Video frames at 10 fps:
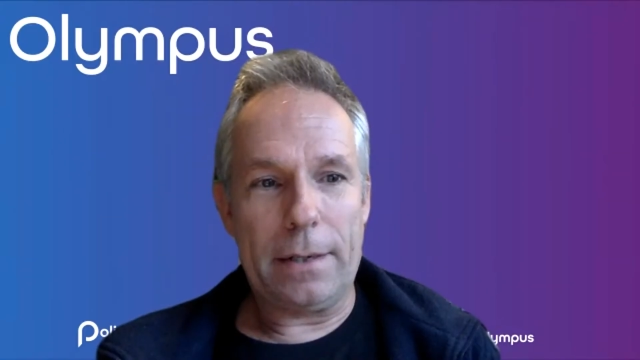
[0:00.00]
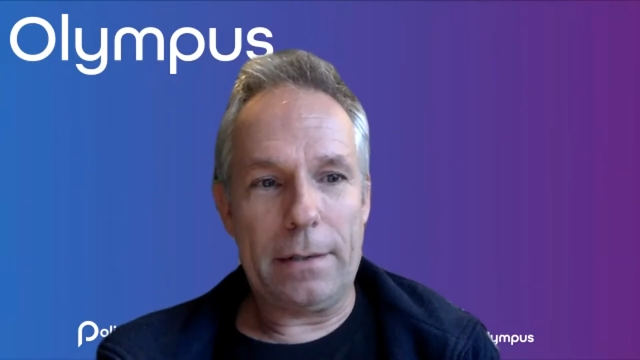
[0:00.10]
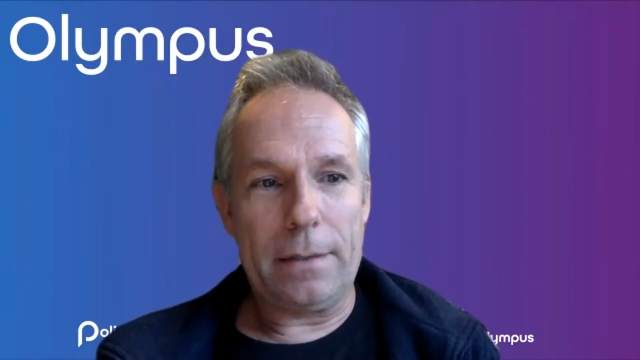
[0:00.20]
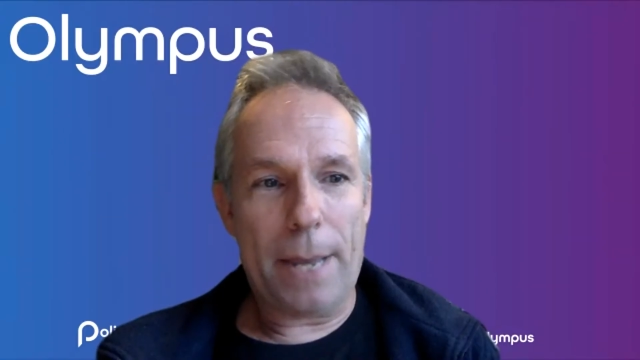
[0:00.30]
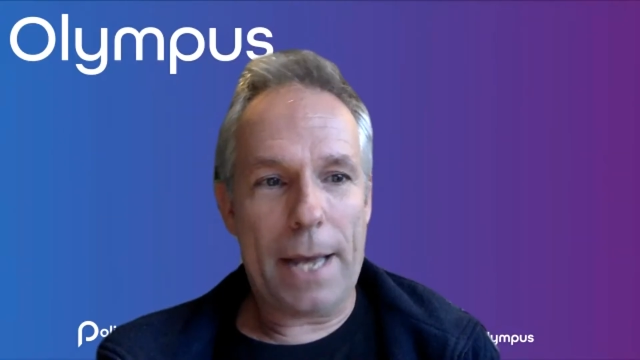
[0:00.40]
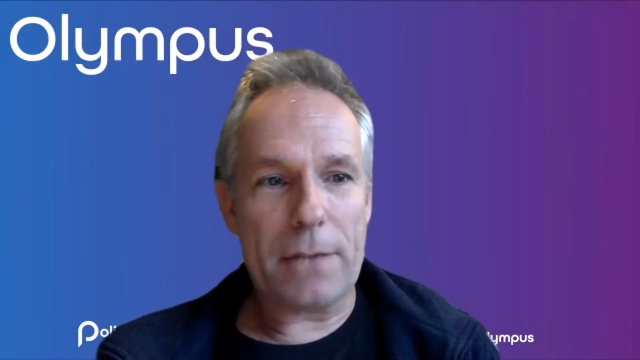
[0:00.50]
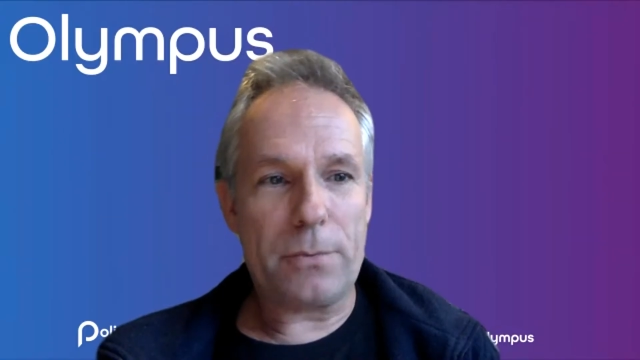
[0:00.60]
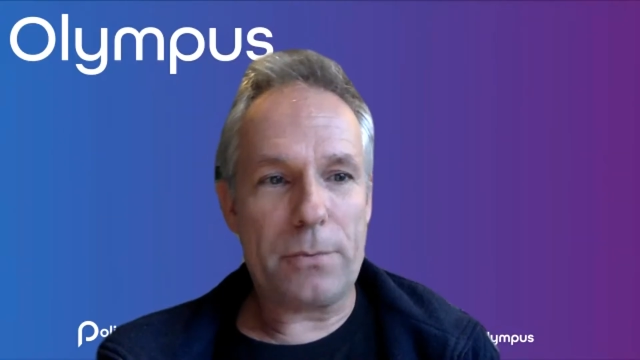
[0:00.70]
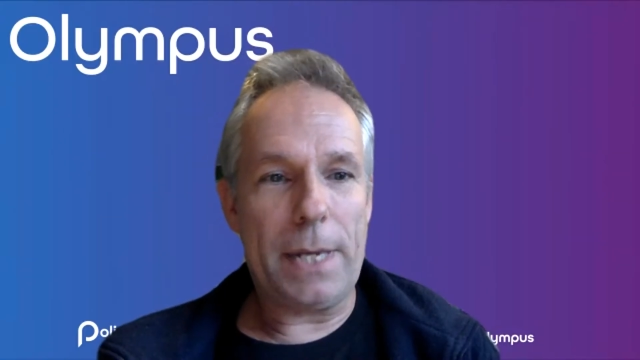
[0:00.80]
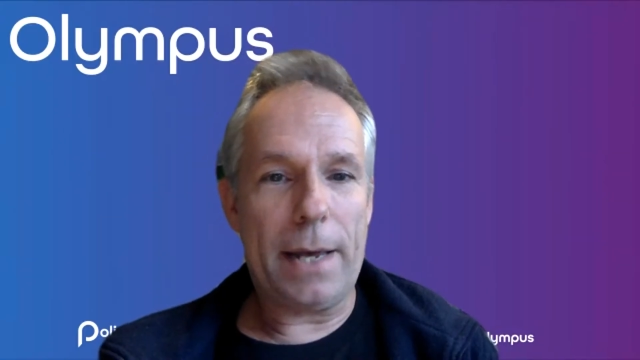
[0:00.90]
the past,
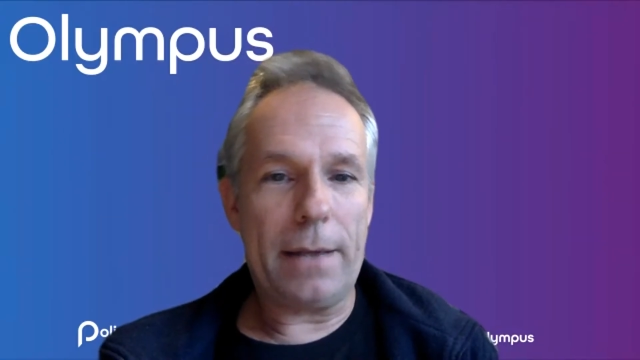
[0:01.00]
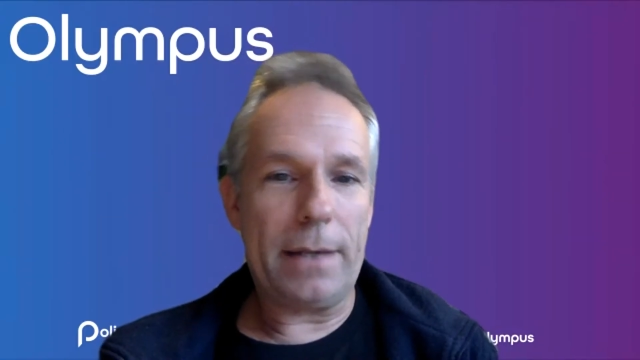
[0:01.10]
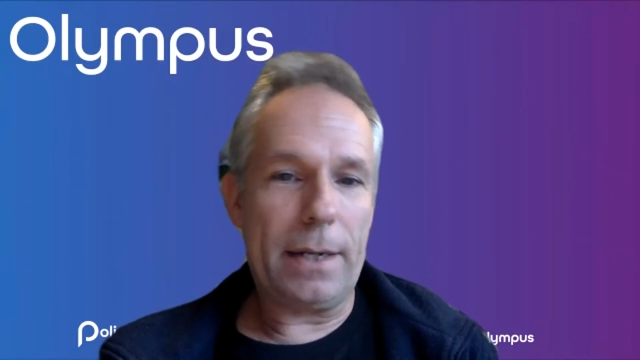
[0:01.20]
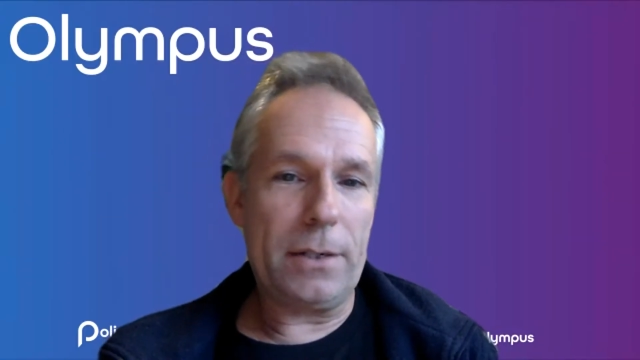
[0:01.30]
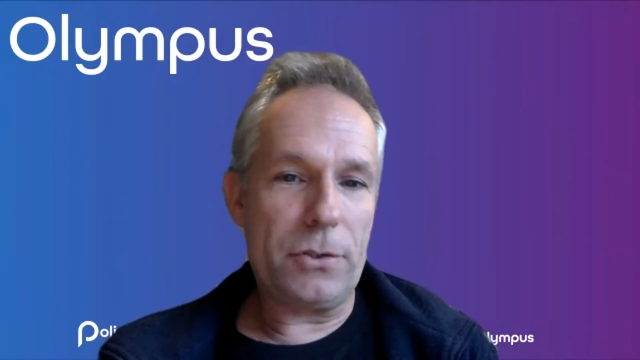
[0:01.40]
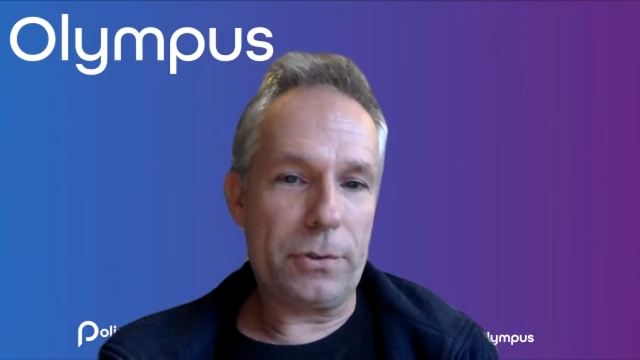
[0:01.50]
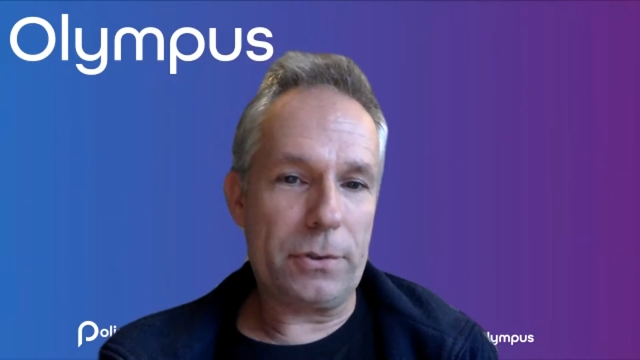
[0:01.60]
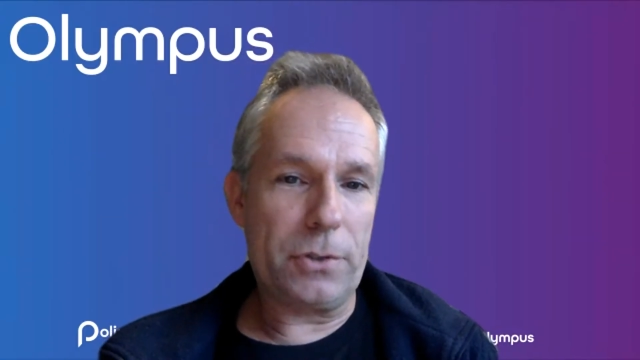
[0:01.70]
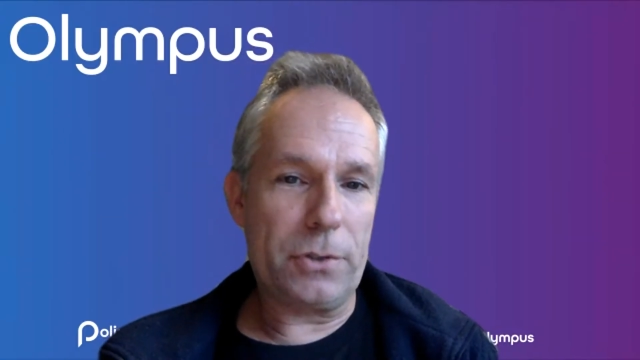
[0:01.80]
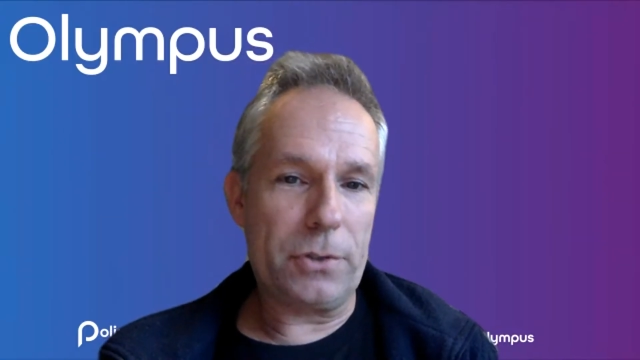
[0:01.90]
we had a certain
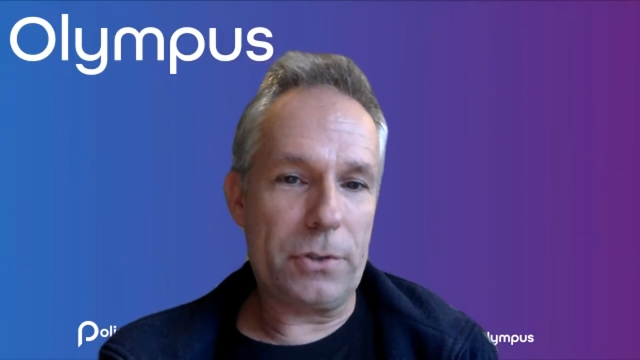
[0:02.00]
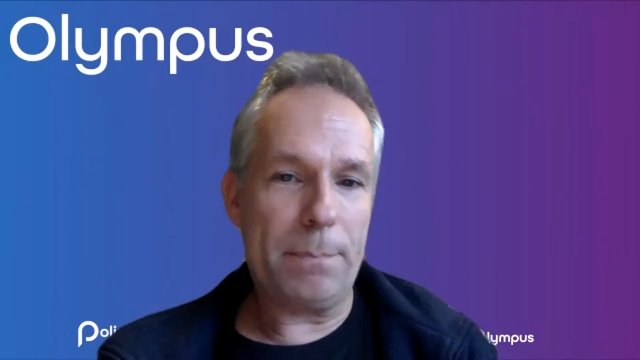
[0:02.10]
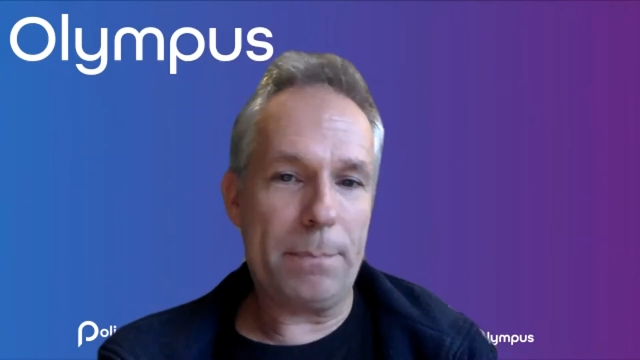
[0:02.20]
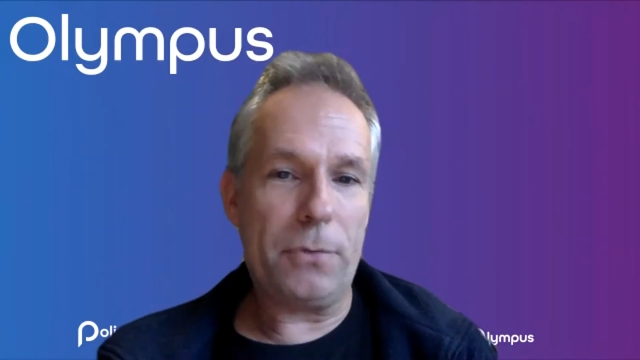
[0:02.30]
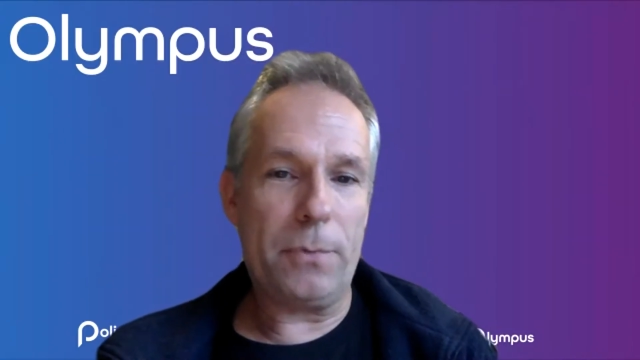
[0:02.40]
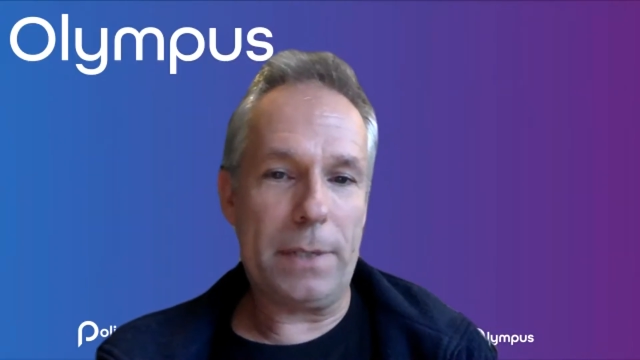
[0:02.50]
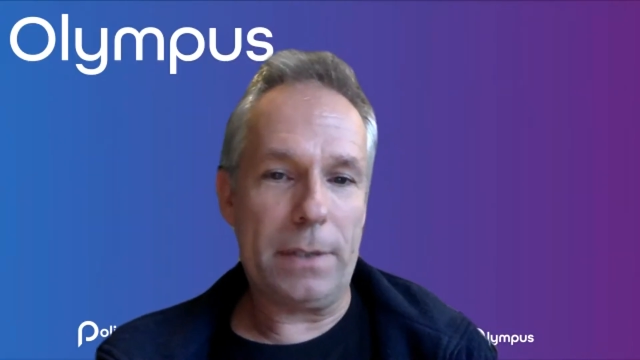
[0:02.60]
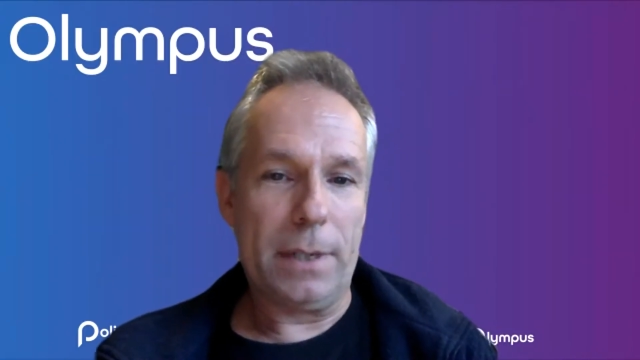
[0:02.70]
split between